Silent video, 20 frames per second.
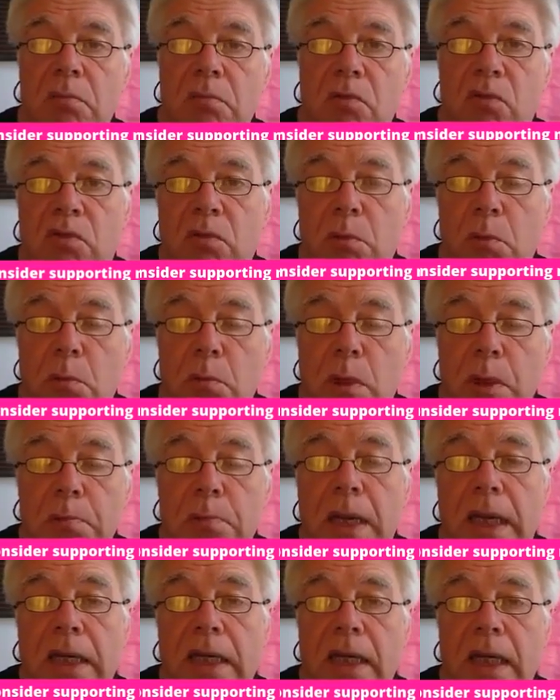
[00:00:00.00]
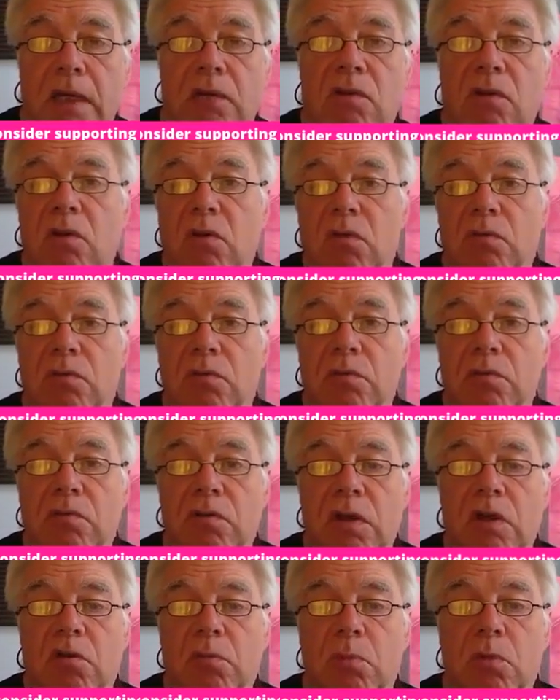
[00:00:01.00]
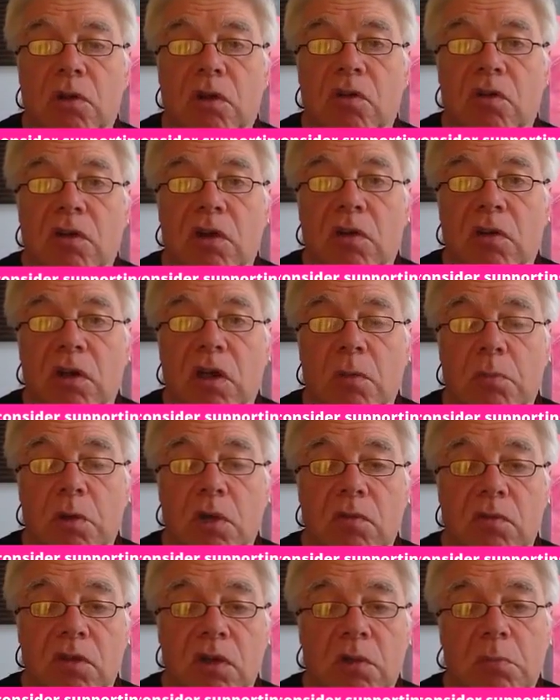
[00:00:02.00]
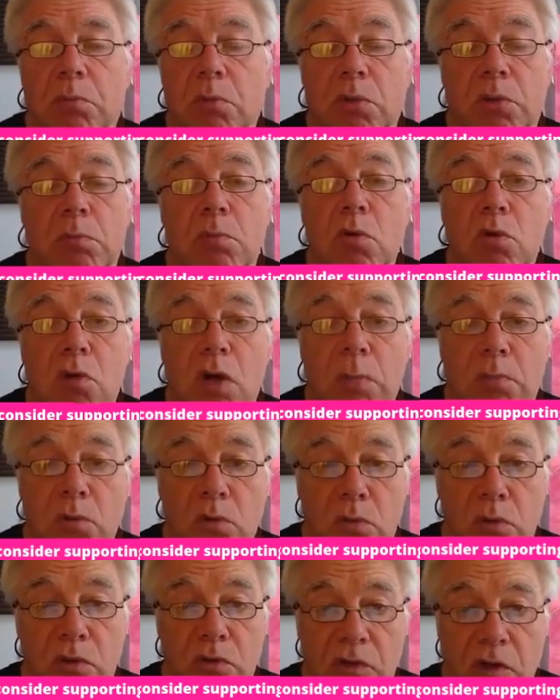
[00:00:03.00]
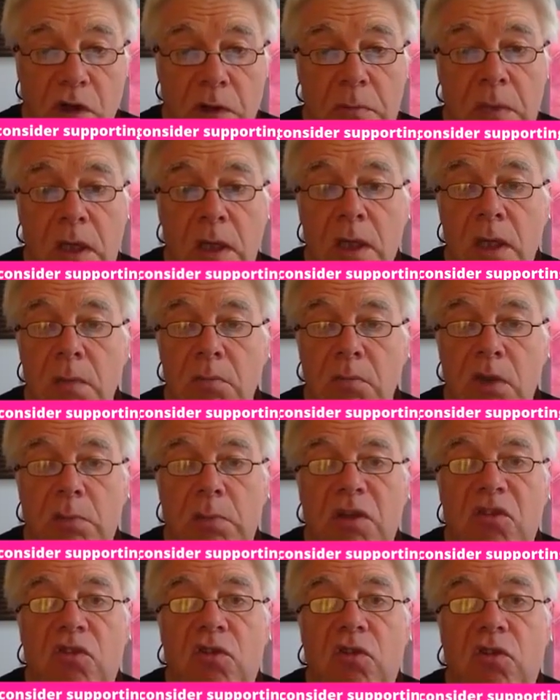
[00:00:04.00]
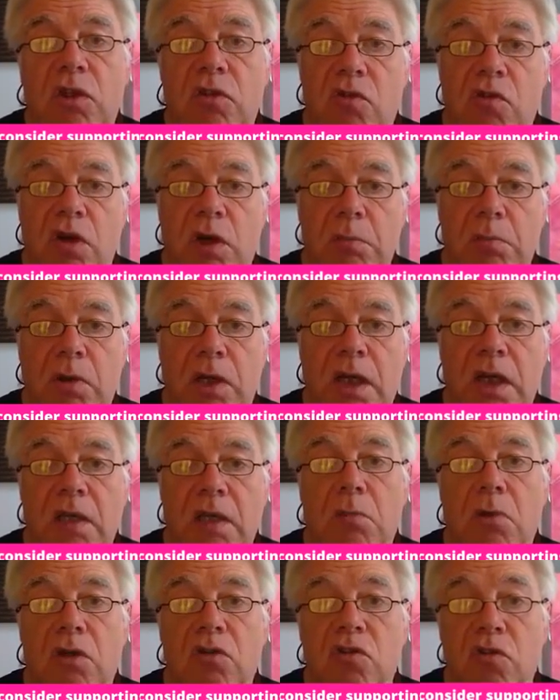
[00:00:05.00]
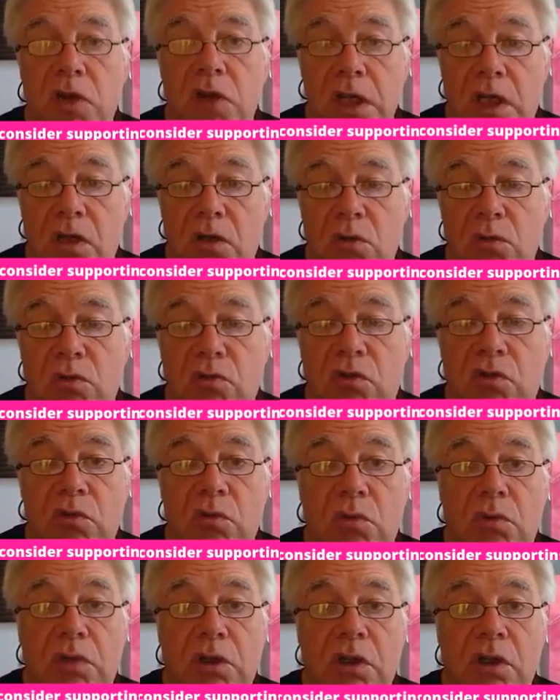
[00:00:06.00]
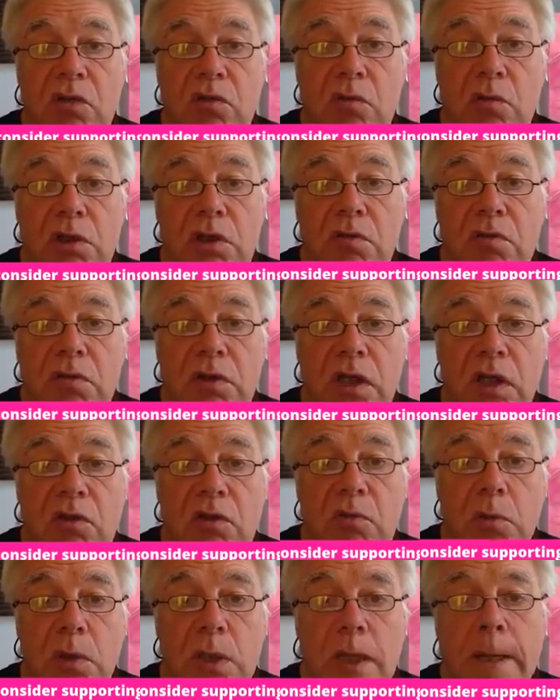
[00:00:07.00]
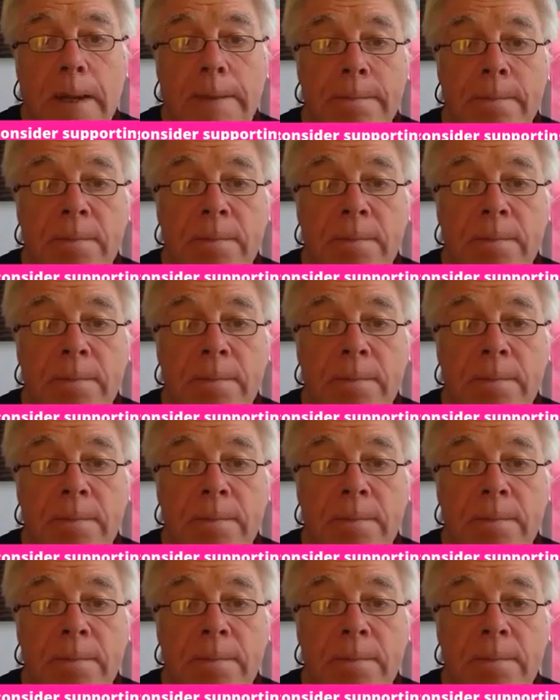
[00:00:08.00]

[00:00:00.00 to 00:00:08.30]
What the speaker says: Some of my back catalogue from Facebook is going up over there. I'm putting more up all the time. Been a bit sidetracked by getting my training courses organised ready for next week.